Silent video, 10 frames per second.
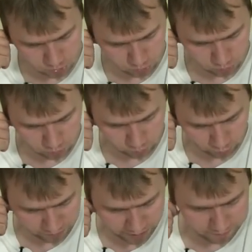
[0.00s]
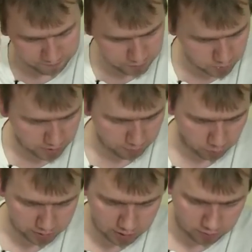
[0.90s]
to 45, so
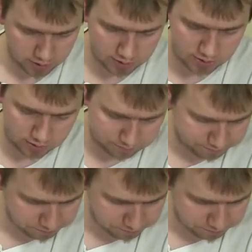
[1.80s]
10-point decrease.